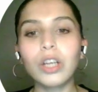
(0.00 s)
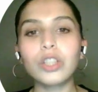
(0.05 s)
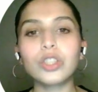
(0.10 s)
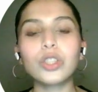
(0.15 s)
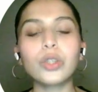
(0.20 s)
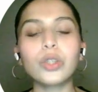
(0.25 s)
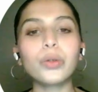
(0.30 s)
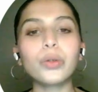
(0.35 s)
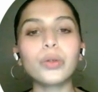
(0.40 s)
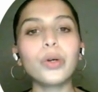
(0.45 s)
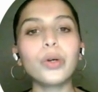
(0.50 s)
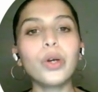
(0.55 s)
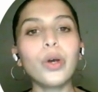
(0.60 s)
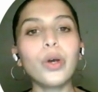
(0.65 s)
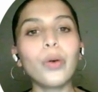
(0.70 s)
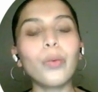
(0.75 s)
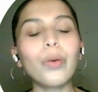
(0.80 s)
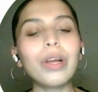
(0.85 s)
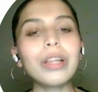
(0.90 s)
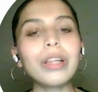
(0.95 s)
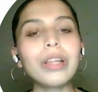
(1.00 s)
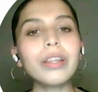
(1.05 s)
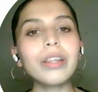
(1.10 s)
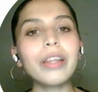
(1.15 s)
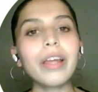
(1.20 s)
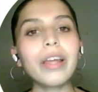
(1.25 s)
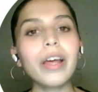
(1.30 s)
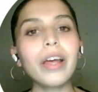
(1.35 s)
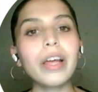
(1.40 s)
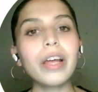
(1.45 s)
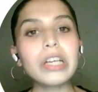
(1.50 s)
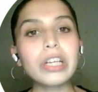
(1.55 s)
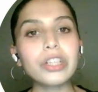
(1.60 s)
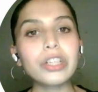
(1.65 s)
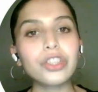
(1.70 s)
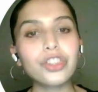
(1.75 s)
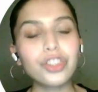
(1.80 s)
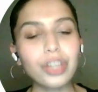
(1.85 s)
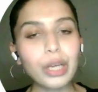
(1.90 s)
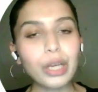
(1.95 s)
So when the
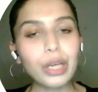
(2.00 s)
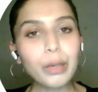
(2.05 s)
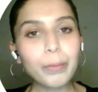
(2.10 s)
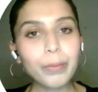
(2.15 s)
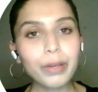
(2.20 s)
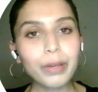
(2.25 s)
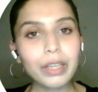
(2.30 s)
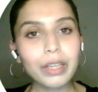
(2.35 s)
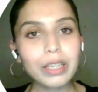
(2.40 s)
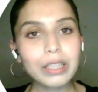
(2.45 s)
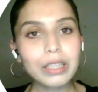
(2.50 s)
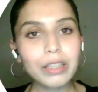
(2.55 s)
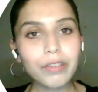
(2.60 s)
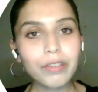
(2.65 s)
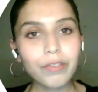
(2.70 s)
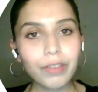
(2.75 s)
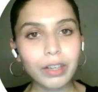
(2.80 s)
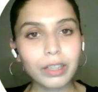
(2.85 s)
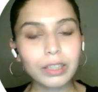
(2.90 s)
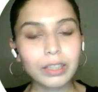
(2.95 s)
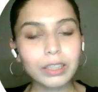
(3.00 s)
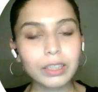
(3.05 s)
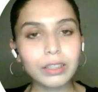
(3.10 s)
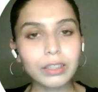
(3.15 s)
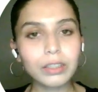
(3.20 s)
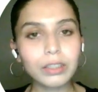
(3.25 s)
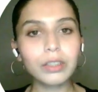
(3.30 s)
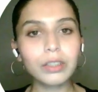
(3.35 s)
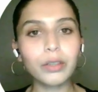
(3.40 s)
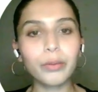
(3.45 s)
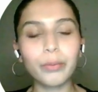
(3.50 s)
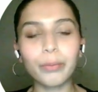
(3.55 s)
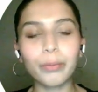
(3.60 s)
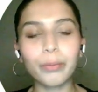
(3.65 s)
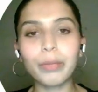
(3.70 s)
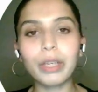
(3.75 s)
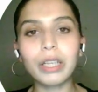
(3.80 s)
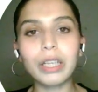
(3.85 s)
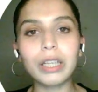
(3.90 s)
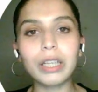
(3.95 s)
shape is affected,
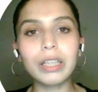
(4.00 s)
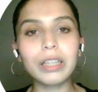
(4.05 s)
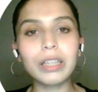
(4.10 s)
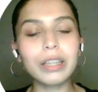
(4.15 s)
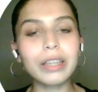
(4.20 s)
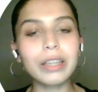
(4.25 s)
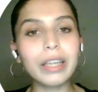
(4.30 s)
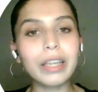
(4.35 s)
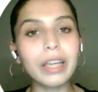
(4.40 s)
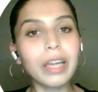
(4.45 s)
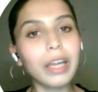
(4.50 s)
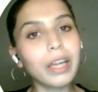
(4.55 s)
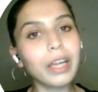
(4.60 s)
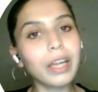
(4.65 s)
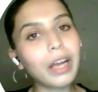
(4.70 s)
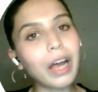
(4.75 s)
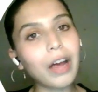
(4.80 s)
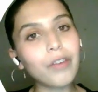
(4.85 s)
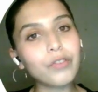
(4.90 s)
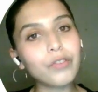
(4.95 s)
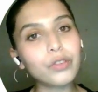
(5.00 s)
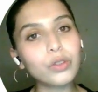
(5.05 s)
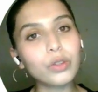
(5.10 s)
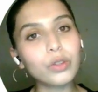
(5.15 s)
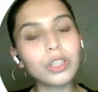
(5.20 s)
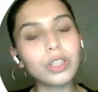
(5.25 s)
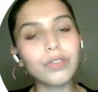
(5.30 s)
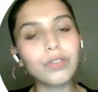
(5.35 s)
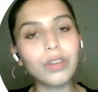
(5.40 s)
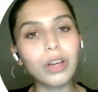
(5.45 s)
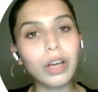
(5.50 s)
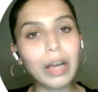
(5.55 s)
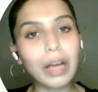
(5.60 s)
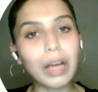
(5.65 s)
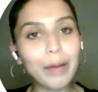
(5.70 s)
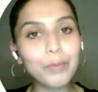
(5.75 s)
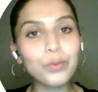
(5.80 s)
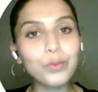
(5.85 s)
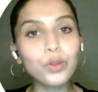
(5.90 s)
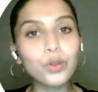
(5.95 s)
meaning they have sort of an
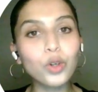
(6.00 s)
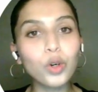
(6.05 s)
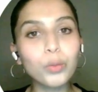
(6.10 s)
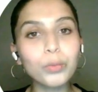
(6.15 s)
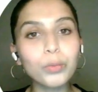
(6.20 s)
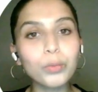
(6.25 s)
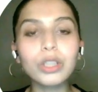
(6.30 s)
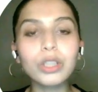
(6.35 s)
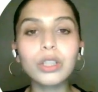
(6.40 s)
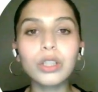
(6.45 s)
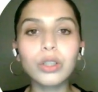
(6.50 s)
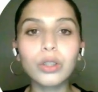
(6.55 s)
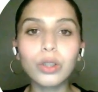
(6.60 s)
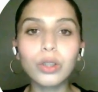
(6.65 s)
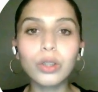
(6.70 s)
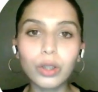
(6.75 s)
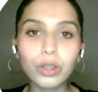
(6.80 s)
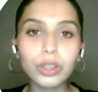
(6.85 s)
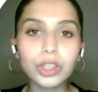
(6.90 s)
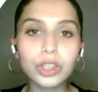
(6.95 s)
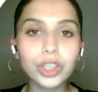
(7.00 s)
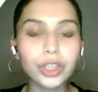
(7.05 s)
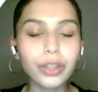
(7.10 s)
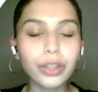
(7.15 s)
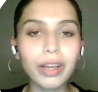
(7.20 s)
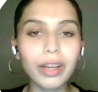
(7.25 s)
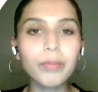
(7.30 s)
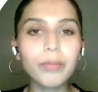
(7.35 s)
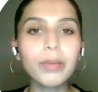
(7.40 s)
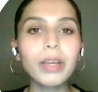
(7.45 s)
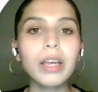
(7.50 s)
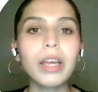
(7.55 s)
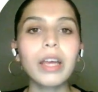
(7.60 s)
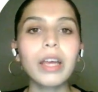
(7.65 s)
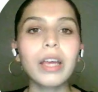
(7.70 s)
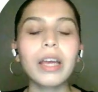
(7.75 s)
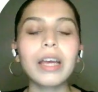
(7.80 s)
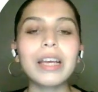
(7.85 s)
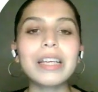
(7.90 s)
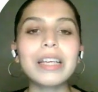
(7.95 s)
abnormal look to them,
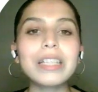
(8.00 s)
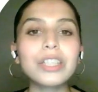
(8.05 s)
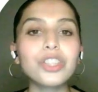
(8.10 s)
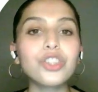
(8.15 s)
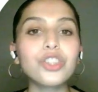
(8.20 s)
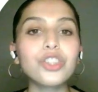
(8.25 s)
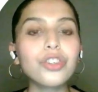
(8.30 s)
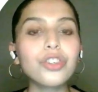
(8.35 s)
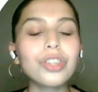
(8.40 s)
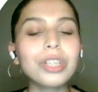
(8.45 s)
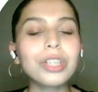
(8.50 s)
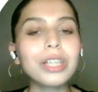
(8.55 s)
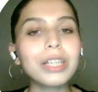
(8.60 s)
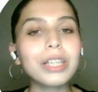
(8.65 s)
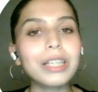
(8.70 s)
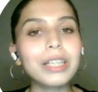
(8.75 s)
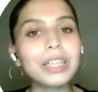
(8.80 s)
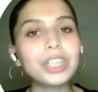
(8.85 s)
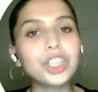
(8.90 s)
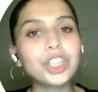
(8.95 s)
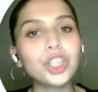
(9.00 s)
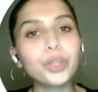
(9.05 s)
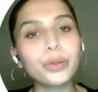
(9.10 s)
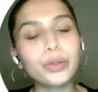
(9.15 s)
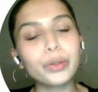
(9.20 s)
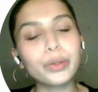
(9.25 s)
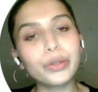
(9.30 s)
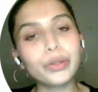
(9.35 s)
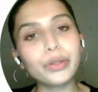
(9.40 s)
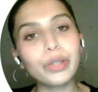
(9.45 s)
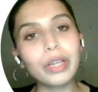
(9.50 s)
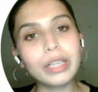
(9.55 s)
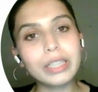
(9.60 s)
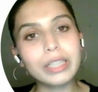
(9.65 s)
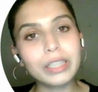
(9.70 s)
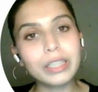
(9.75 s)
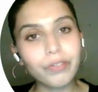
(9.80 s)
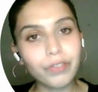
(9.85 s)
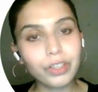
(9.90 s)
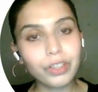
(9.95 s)
it's usually linked to a
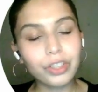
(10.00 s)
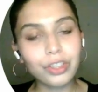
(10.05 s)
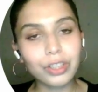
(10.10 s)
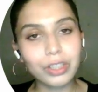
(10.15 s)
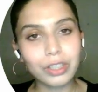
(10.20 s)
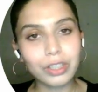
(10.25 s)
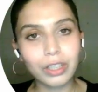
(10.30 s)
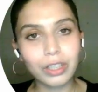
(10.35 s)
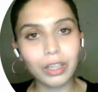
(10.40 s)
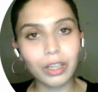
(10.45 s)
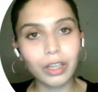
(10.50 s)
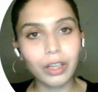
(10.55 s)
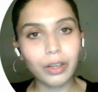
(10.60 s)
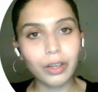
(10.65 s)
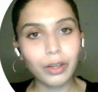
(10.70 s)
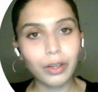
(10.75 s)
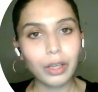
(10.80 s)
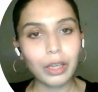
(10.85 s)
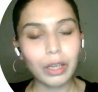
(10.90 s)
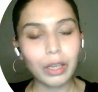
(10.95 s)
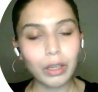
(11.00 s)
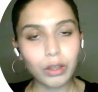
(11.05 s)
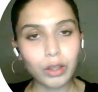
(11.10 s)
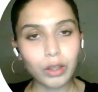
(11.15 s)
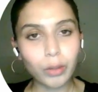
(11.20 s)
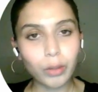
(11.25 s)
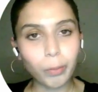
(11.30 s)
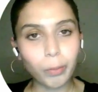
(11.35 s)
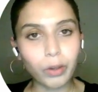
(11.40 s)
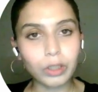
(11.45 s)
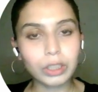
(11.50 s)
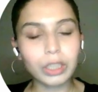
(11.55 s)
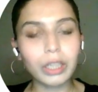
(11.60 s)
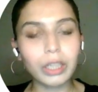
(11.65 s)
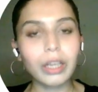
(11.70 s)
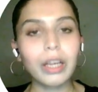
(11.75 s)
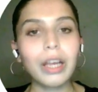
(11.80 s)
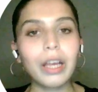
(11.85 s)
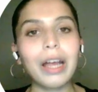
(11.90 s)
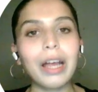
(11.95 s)
deficiency in the
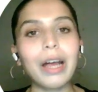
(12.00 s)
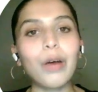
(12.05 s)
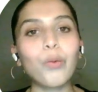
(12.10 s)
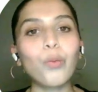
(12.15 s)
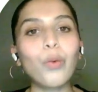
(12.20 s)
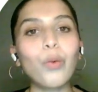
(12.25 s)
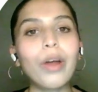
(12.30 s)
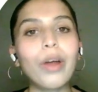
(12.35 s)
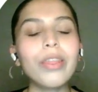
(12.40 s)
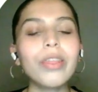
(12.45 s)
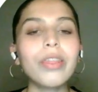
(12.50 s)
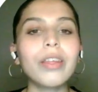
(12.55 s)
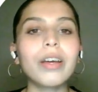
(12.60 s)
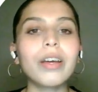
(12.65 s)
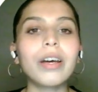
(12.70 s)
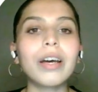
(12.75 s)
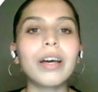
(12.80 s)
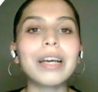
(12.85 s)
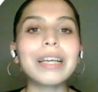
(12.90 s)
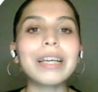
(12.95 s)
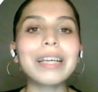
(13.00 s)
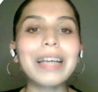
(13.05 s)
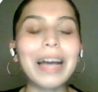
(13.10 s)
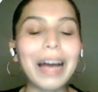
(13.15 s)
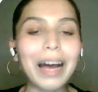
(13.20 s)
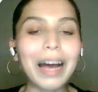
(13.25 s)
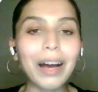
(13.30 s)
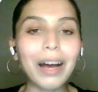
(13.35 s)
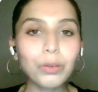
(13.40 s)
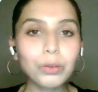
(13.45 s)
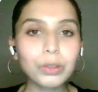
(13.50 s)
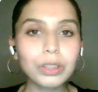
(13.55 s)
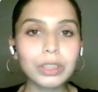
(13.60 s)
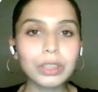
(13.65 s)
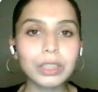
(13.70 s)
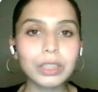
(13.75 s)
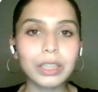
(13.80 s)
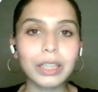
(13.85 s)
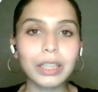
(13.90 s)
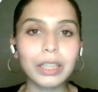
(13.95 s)
body. And when the
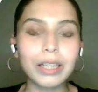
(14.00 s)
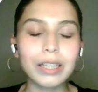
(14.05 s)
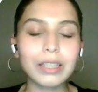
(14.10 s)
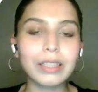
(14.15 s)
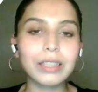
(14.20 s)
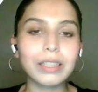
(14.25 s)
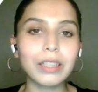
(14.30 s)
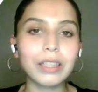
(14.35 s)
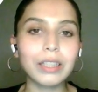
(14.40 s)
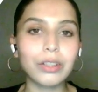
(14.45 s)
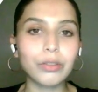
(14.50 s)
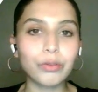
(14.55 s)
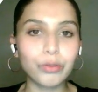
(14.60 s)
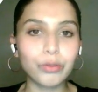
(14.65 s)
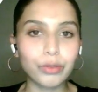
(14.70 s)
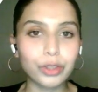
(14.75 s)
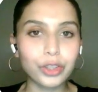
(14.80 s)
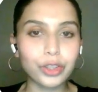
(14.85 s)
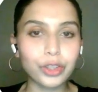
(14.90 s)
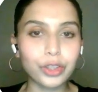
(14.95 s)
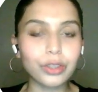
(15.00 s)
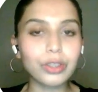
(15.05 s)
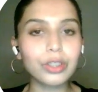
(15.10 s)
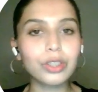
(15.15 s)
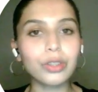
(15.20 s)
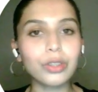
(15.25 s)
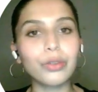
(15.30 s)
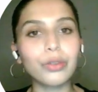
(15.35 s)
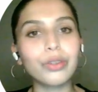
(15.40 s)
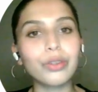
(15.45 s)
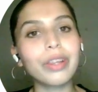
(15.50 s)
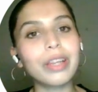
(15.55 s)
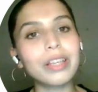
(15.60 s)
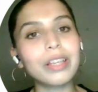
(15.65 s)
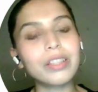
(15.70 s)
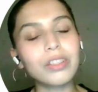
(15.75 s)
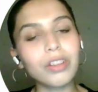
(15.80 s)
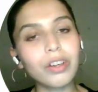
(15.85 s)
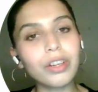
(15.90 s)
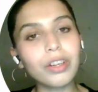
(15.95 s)
count is reduced or
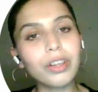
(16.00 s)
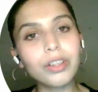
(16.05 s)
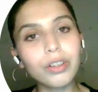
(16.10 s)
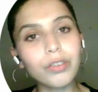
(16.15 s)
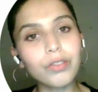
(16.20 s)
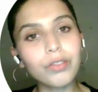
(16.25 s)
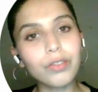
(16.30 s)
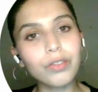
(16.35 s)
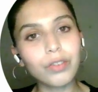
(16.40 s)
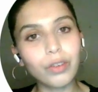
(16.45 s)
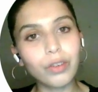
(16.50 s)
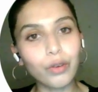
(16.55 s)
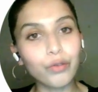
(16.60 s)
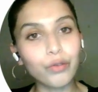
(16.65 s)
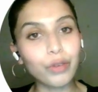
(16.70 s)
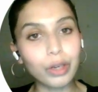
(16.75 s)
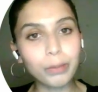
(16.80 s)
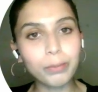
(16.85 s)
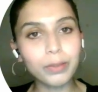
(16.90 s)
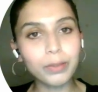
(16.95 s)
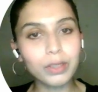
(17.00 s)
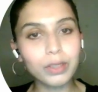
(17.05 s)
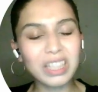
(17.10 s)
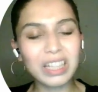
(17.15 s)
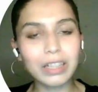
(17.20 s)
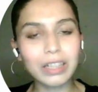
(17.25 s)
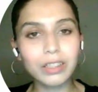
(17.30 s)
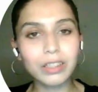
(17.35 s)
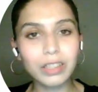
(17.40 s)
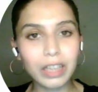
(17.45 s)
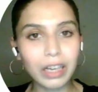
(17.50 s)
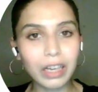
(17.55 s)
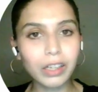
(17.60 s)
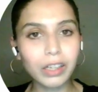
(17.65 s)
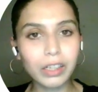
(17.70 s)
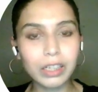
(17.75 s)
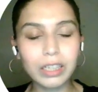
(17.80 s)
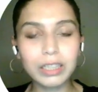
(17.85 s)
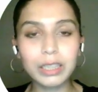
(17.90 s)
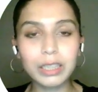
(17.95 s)
there's not enough red blood cells
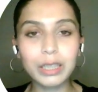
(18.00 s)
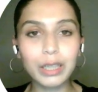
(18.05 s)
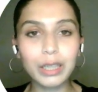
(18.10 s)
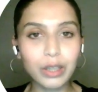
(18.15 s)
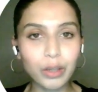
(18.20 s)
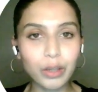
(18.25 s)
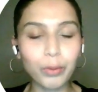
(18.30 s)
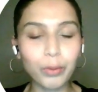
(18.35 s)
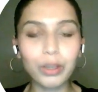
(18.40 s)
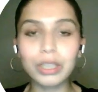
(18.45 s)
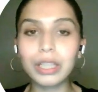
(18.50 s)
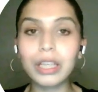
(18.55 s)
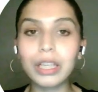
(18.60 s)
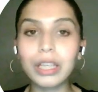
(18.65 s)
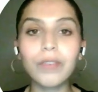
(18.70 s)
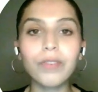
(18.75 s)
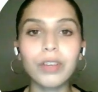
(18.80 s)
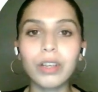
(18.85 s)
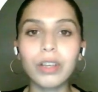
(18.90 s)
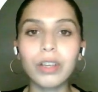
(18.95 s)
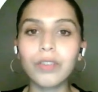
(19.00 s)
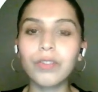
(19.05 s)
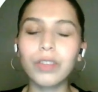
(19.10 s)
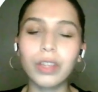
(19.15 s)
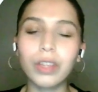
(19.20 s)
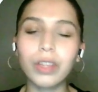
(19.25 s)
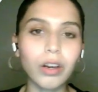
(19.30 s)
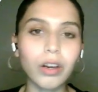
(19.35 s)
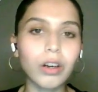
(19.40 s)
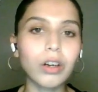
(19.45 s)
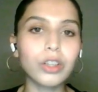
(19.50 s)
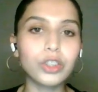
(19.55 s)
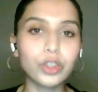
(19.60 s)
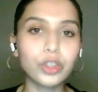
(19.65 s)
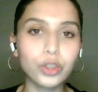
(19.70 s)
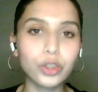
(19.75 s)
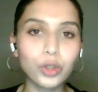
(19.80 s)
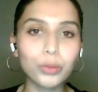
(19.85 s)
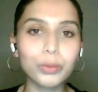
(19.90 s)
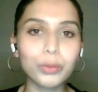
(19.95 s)
circulating in the body, even if they are
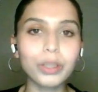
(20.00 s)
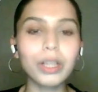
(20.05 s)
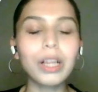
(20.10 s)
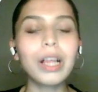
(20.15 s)
normal,